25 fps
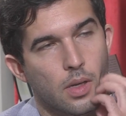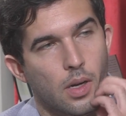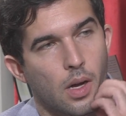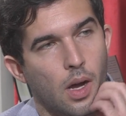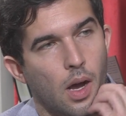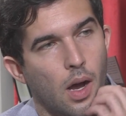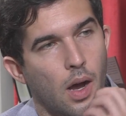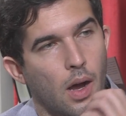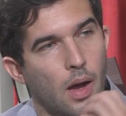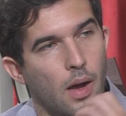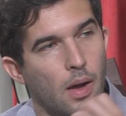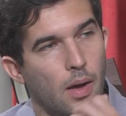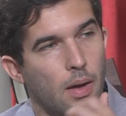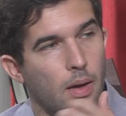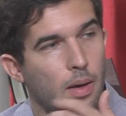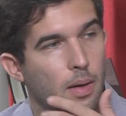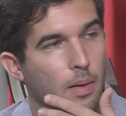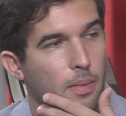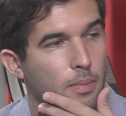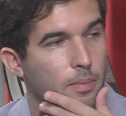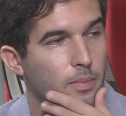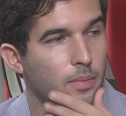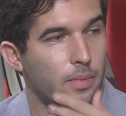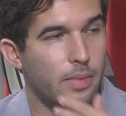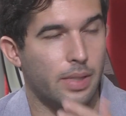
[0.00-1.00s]

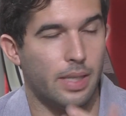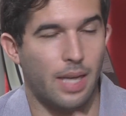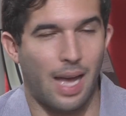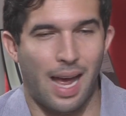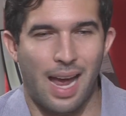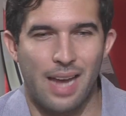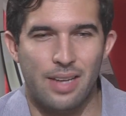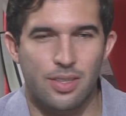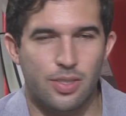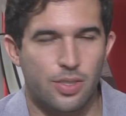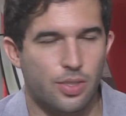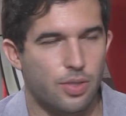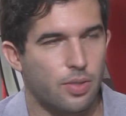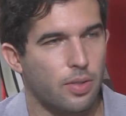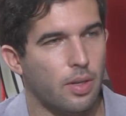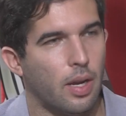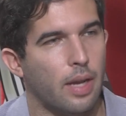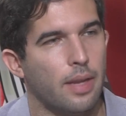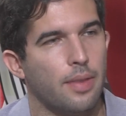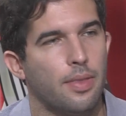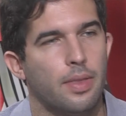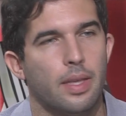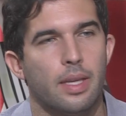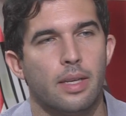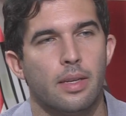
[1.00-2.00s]
I
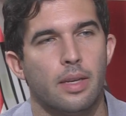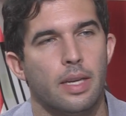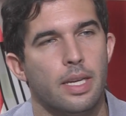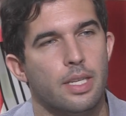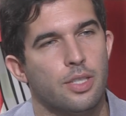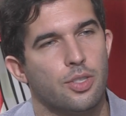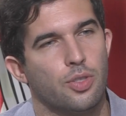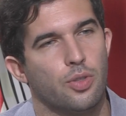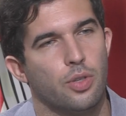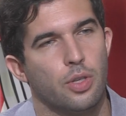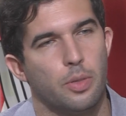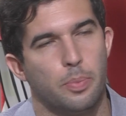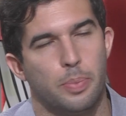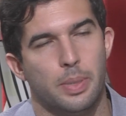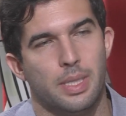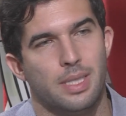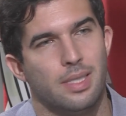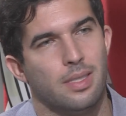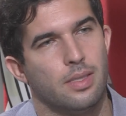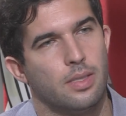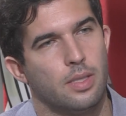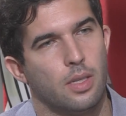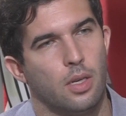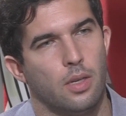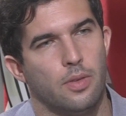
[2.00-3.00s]
think history repeats
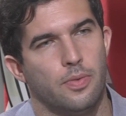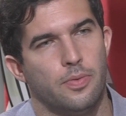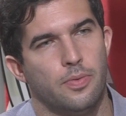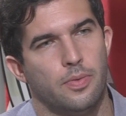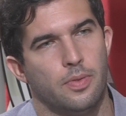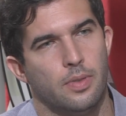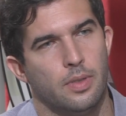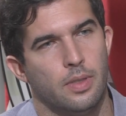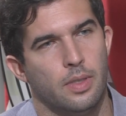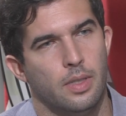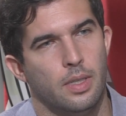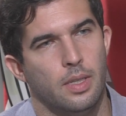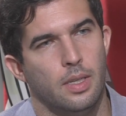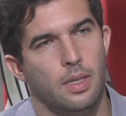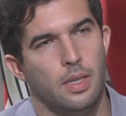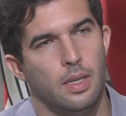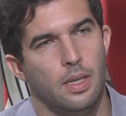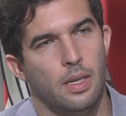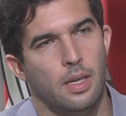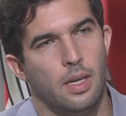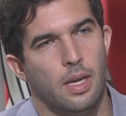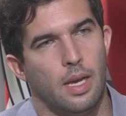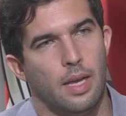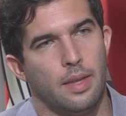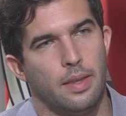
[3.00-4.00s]
itself.
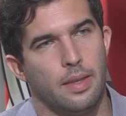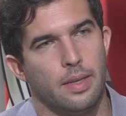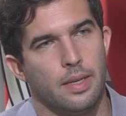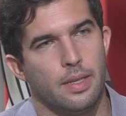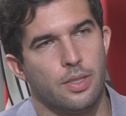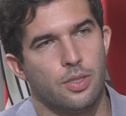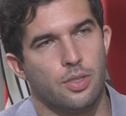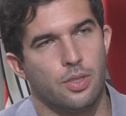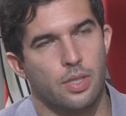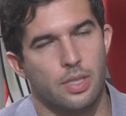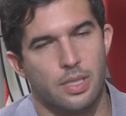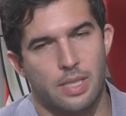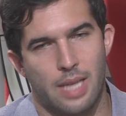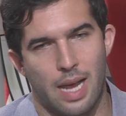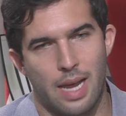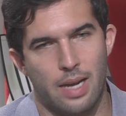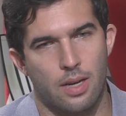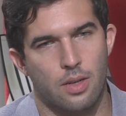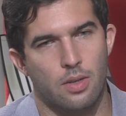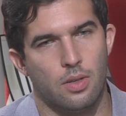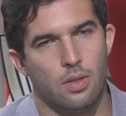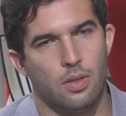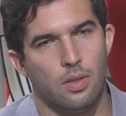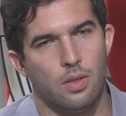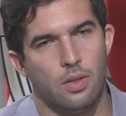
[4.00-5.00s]
I think it's just a
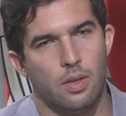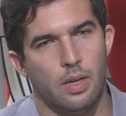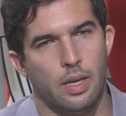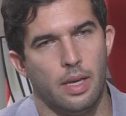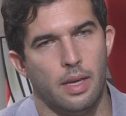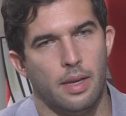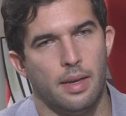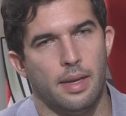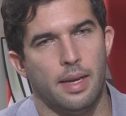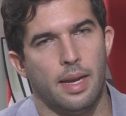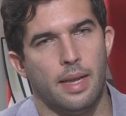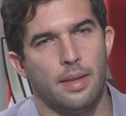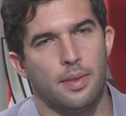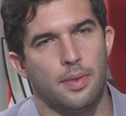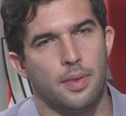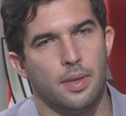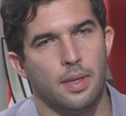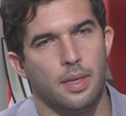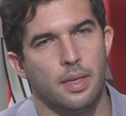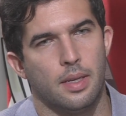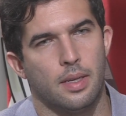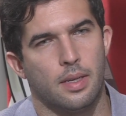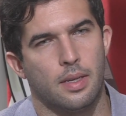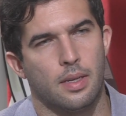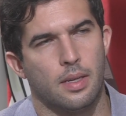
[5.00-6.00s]
cycle. And I
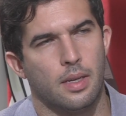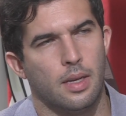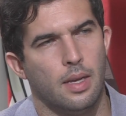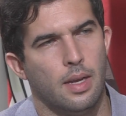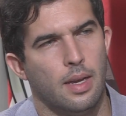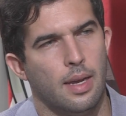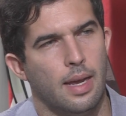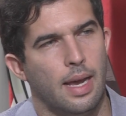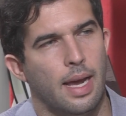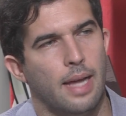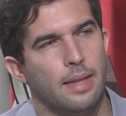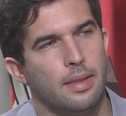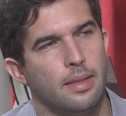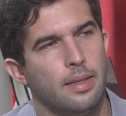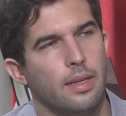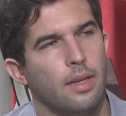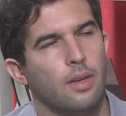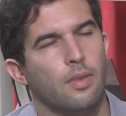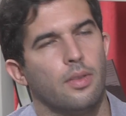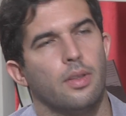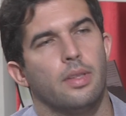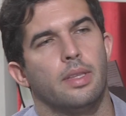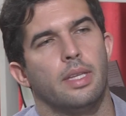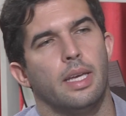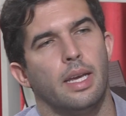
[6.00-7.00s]
think at the end
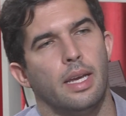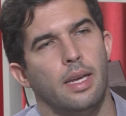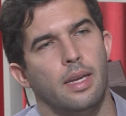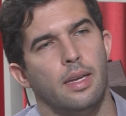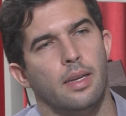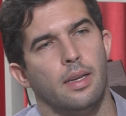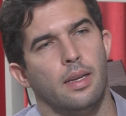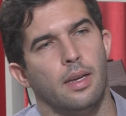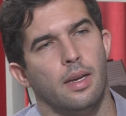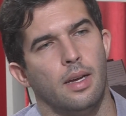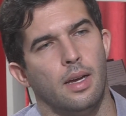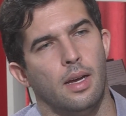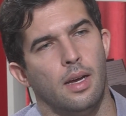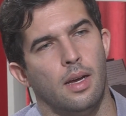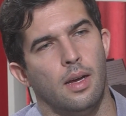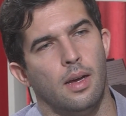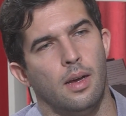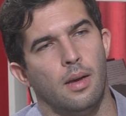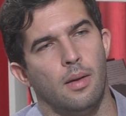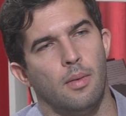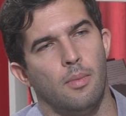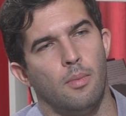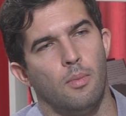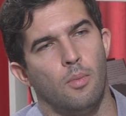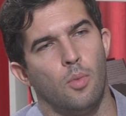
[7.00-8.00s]
of the day,
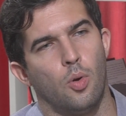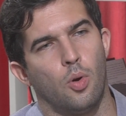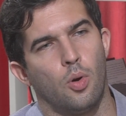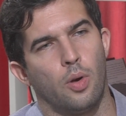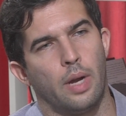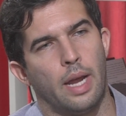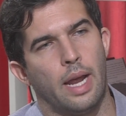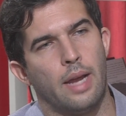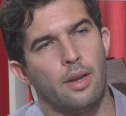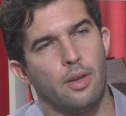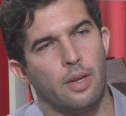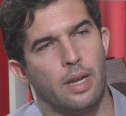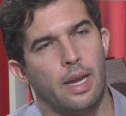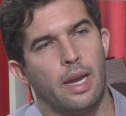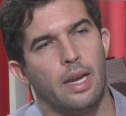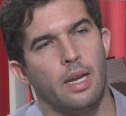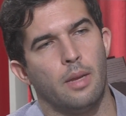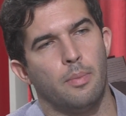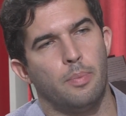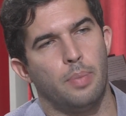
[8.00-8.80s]
more educated